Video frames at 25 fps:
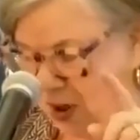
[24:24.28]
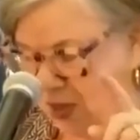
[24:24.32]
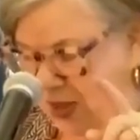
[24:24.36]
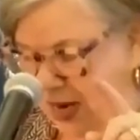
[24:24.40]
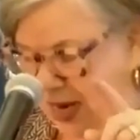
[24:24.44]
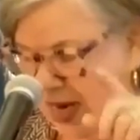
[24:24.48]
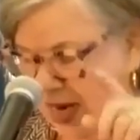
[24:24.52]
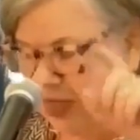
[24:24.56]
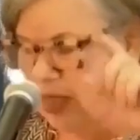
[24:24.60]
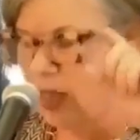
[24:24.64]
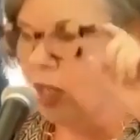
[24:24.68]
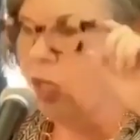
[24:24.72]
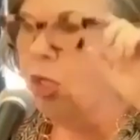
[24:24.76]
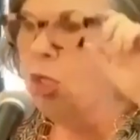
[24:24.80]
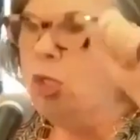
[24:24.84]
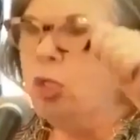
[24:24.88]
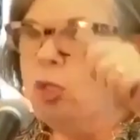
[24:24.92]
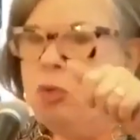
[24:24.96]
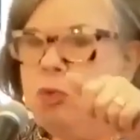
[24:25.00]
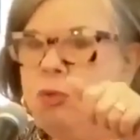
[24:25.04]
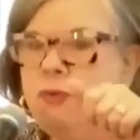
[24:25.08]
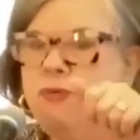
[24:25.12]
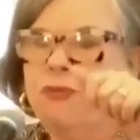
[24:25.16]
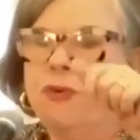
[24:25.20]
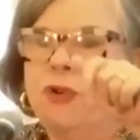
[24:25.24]
is one that has a
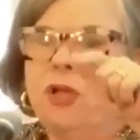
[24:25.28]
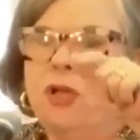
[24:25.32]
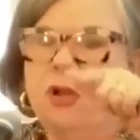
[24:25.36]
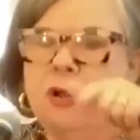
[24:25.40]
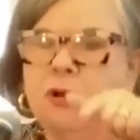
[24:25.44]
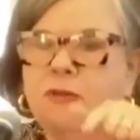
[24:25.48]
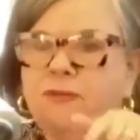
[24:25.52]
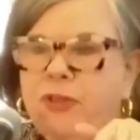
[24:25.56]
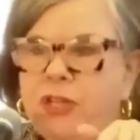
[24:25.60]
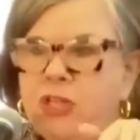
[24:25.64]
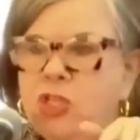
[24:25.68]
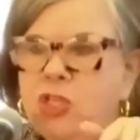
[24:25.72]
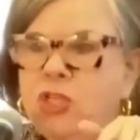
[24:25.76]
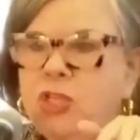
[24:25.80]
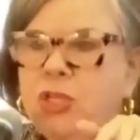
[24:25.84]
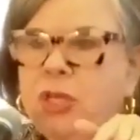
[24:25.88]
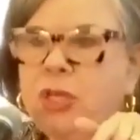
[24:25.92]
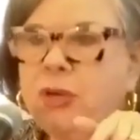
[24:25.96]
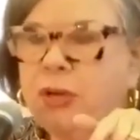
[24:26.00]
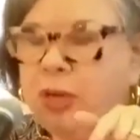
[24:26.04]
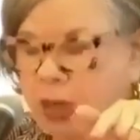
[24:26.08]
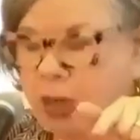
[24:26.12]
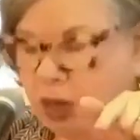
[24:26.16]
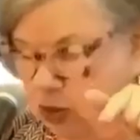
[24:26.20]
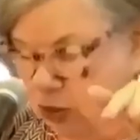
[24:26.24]
gluten-free or a
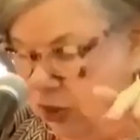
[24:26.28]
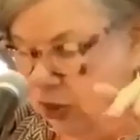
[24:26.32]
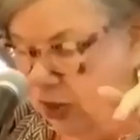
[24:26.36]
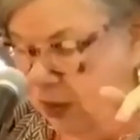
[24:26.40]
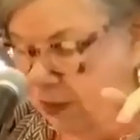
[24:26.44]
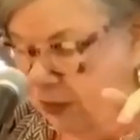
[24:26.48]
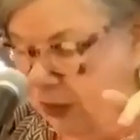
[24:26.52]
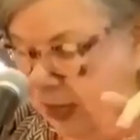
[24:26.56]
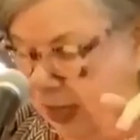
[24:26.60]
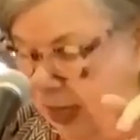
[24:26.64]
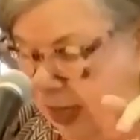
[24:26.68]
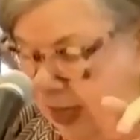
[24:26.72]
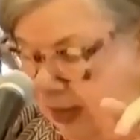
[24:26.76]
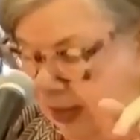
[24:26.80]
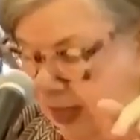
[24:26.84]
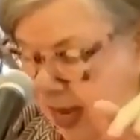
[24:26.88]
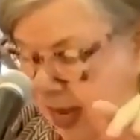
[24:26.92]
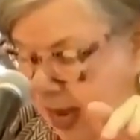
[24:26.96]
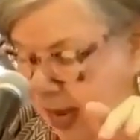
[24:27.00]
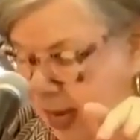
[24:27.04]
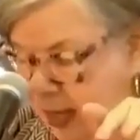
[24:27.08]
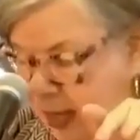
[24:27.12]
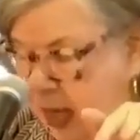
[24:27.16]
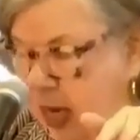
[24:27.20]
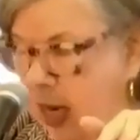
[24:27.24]
vegetarian or something like
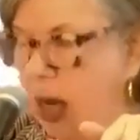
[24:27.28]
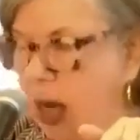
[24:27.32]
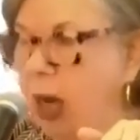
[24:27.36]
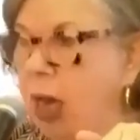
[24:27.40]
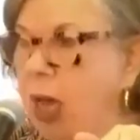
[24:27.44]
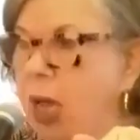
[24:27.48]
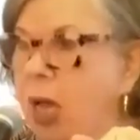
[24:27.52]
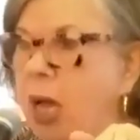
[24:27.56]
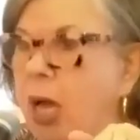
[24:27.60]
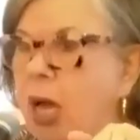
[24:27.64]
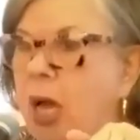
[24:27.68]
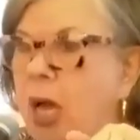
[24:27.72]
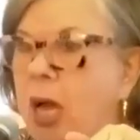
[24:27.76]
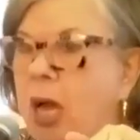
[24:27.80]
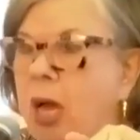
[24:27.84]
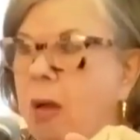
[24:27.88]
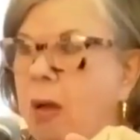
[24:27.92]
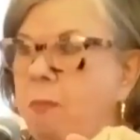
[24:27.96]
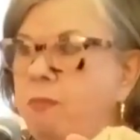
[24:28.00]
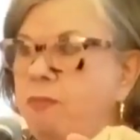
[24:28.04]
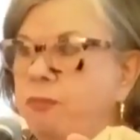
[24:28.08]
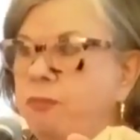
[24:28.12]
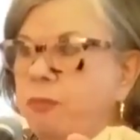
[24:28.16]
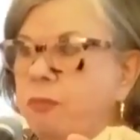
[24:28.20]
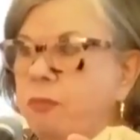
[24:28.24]
that,
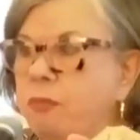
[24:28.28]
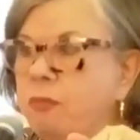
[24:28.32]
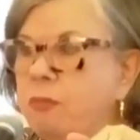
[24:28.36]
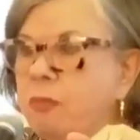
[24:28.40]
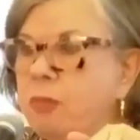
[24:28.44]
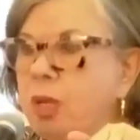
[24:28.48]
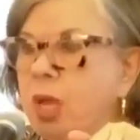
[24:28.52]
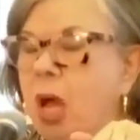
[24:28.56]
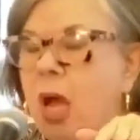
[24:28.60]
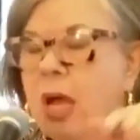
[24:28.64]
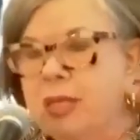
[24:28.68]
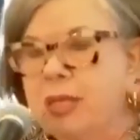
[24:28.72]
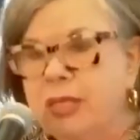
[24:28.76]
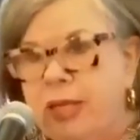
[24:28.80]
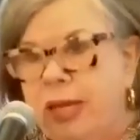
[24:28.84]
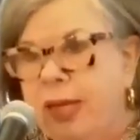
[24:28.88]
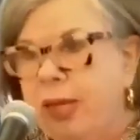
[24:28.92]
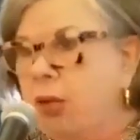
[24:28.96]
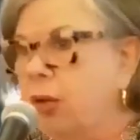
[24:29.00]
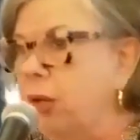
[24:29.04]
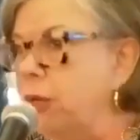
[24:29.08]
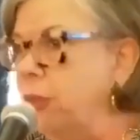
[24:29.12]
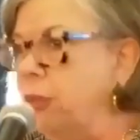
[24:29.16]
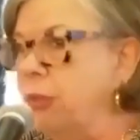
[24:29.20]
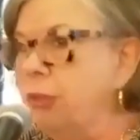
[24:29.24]
I'll
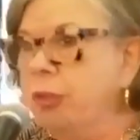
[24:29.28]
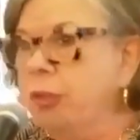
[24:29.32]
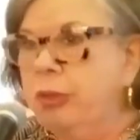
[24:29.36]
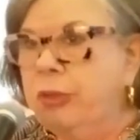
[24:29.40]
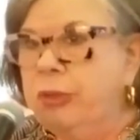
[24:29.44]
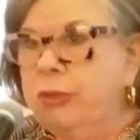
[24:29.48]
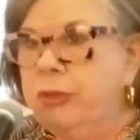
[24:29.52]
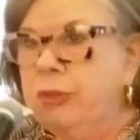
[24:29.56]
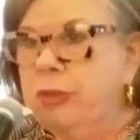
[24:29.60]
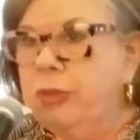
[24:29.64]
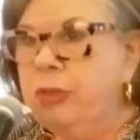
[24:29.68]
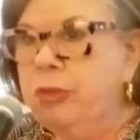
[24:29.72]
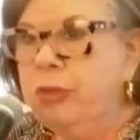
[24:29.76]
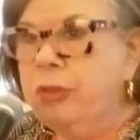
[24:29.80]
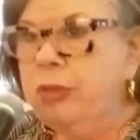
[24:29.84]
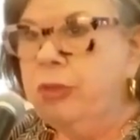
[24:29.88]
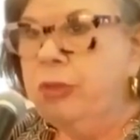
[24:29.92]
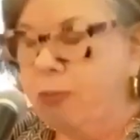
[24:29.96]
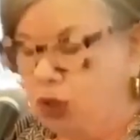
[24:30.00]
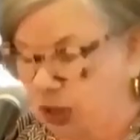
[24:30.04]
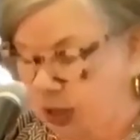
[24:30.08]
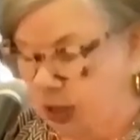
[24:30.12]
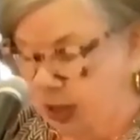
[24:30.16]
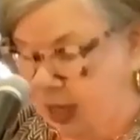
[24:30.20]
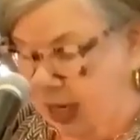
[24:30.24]
take all your gluten. No,
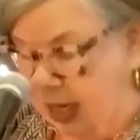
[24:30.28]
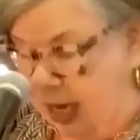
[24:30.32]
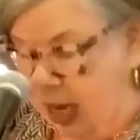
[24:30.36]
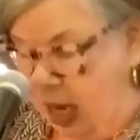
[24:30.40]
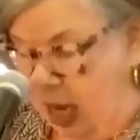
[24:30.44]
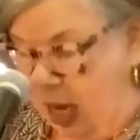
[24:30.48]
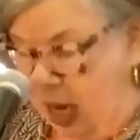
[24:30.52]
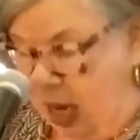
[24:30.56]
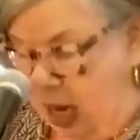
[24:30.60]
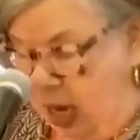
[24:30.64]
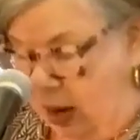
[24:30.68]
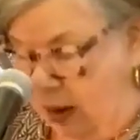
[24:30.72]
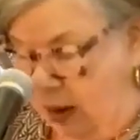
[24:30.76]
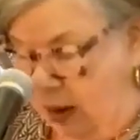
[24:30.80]
I'm just kidding.